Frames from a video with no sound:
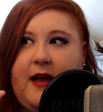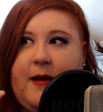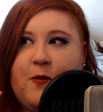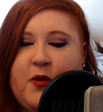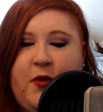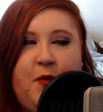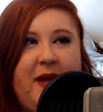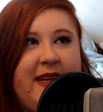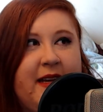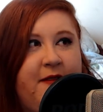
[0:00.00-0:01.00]
room
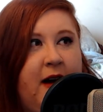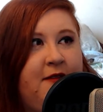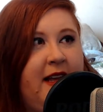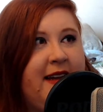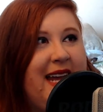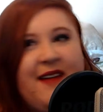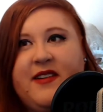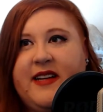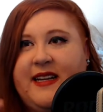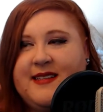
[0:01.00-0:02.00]
may give off like
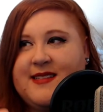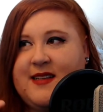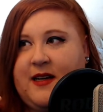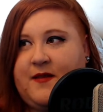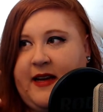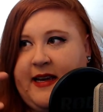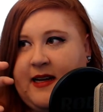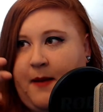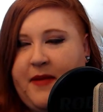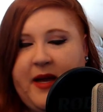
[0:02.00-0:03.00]
evidence of
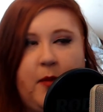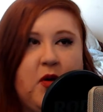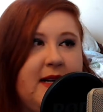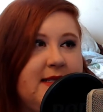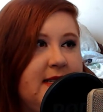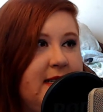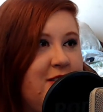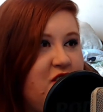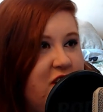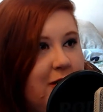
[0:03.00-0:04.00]
like a male
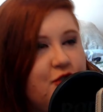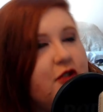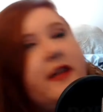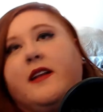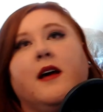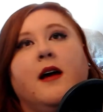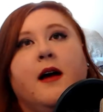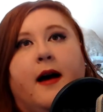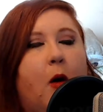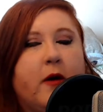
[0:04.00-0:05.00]
presence, children,
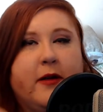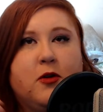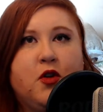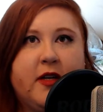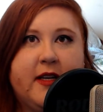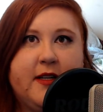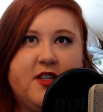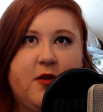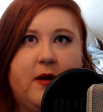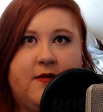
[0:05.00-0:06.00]
or you're looking
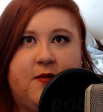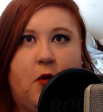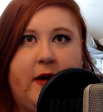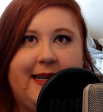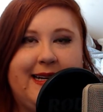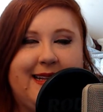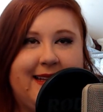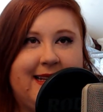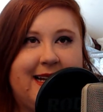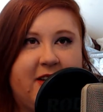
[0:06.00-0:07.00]
to avoid
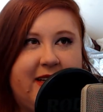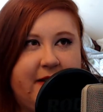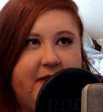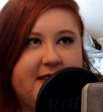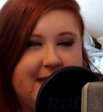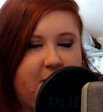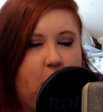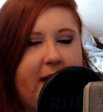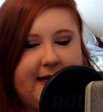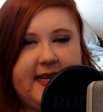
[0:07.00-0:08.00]
anything that could give stuff
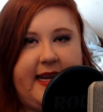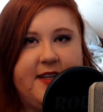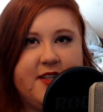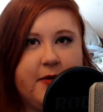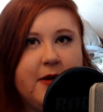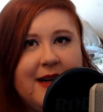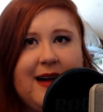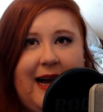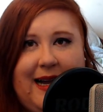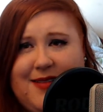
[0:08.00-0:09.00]
away and taint you,
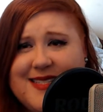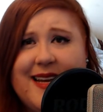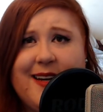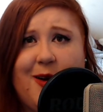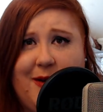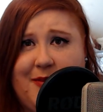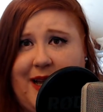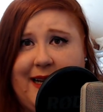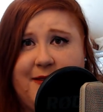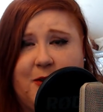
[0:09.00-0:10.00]
I would say go in
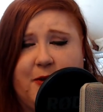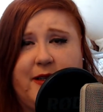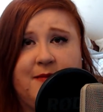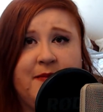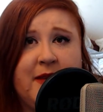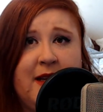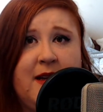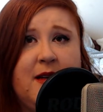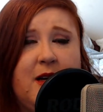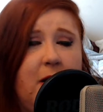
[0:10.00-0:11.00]
blindfolded.
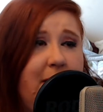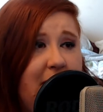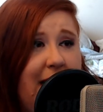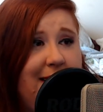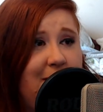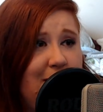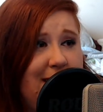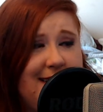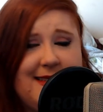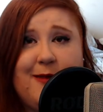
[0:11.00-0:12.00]
Go in blindfolded
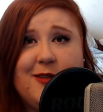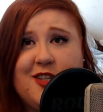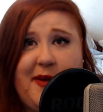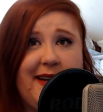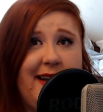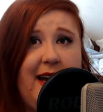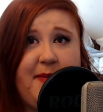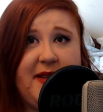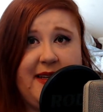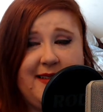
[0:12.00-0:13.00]
and see what you pick
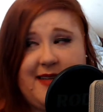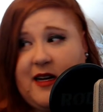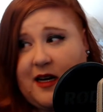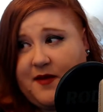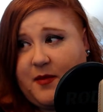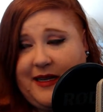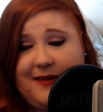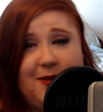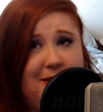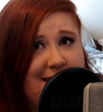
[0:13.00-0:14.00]
up, and then take off the
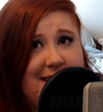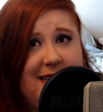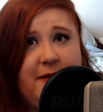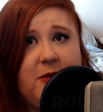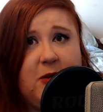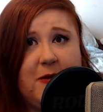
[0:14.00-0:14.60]
blindfold and see if you were